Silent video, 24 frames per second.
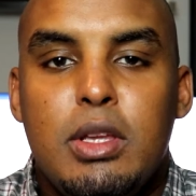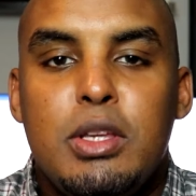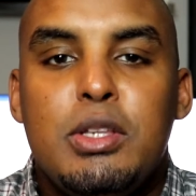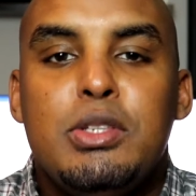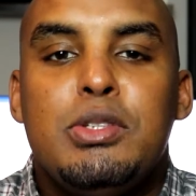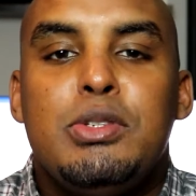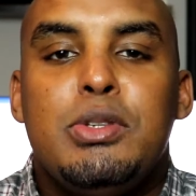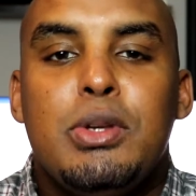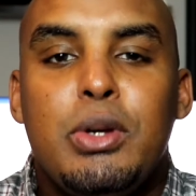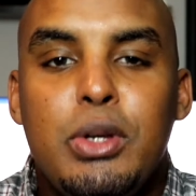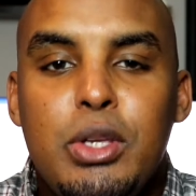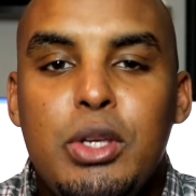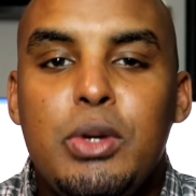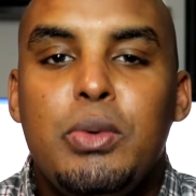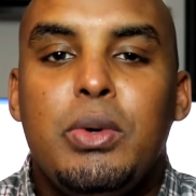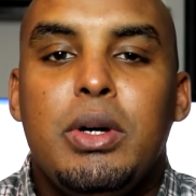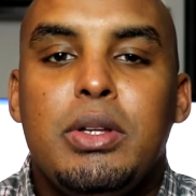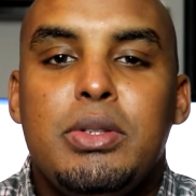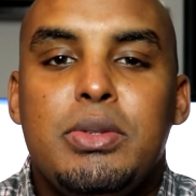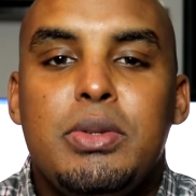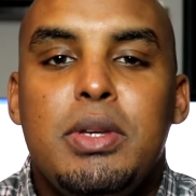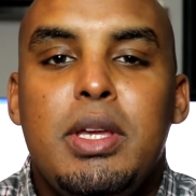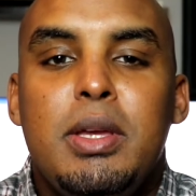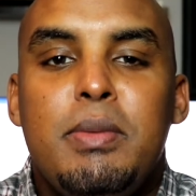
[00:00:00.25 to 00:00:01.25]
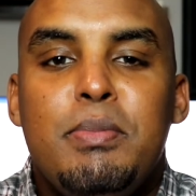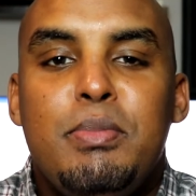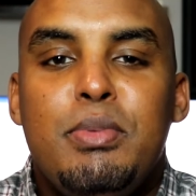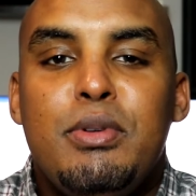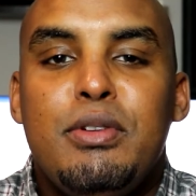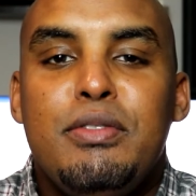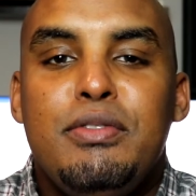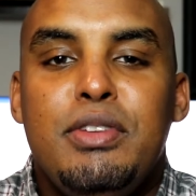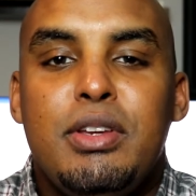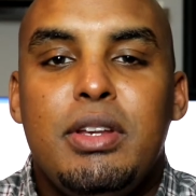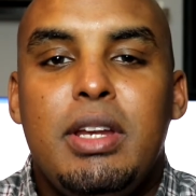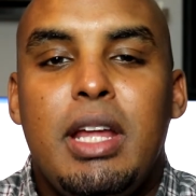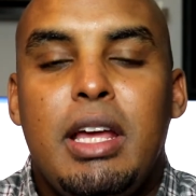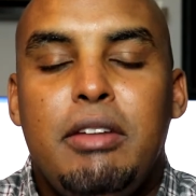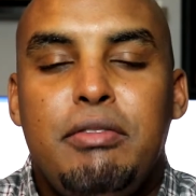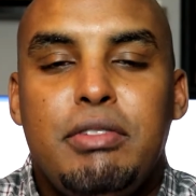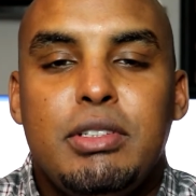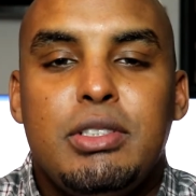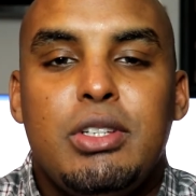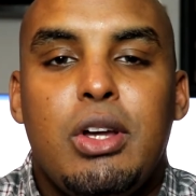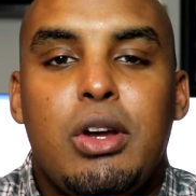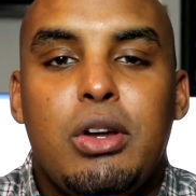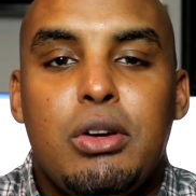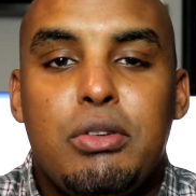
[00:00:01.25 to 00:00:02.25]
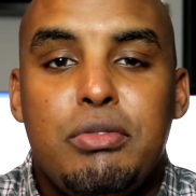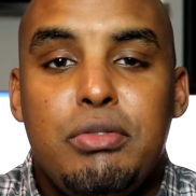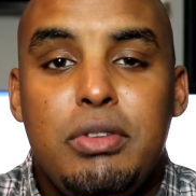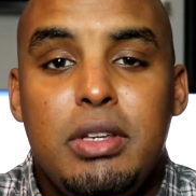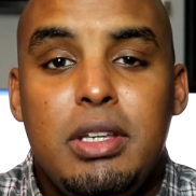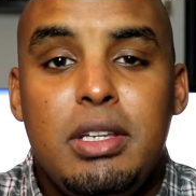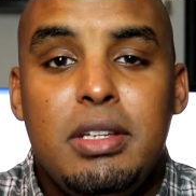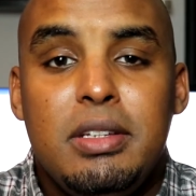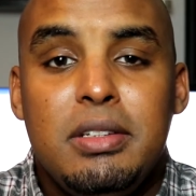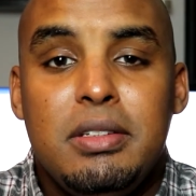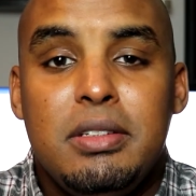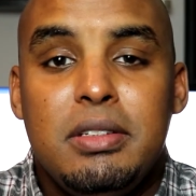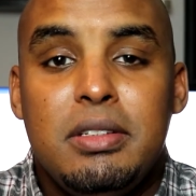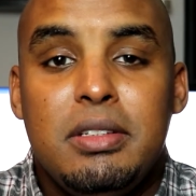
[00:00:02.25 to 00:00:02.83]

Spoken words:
So you want to improve your night photography?